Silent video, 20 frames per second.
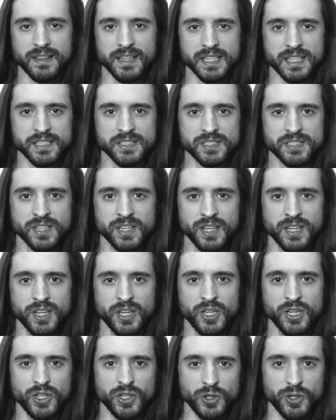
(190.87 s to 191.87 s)
these
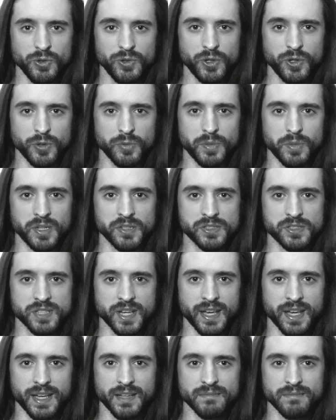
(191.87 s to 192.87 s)
YouTubers
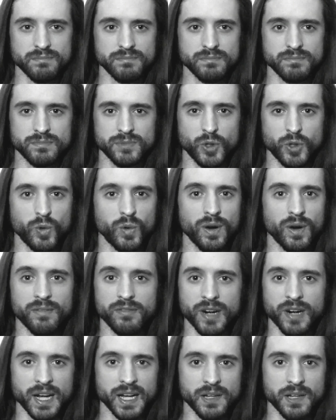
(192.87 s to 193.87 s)
and
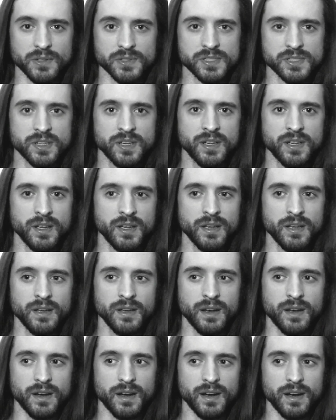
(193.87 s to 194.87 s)
whoever else
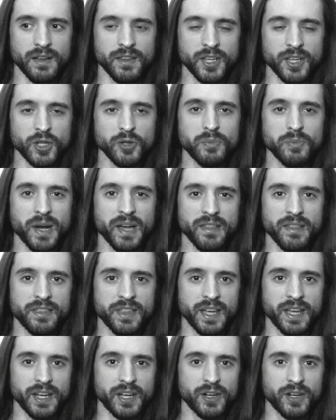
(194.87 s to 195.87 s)
that you might
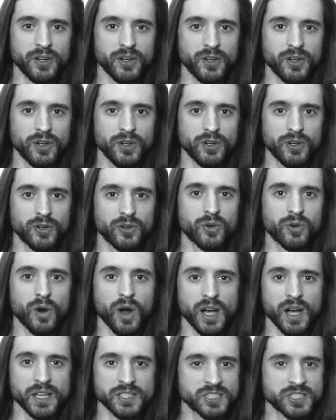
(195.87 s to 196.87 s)
think
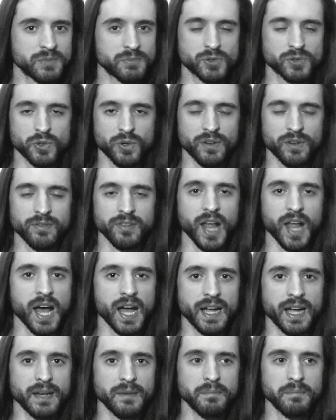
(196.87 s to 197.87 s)
cross some sort of
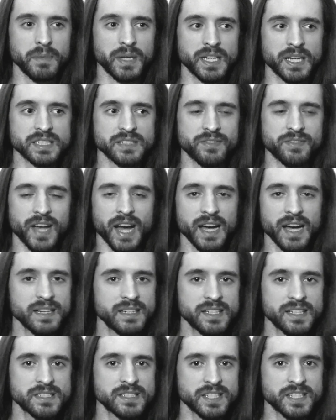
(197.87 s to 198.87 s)
line. Because if God
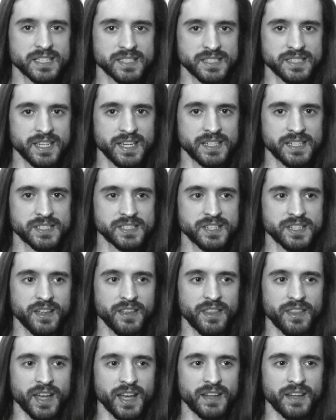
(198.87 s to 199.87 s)
doesn't exist,
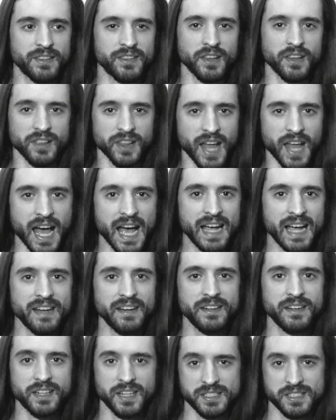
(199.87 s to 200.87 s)
then the
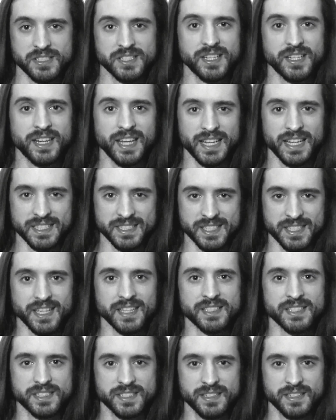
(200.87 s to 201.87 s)
line doesn't
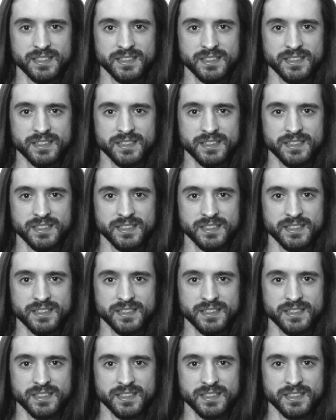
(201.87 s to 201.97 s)
exist.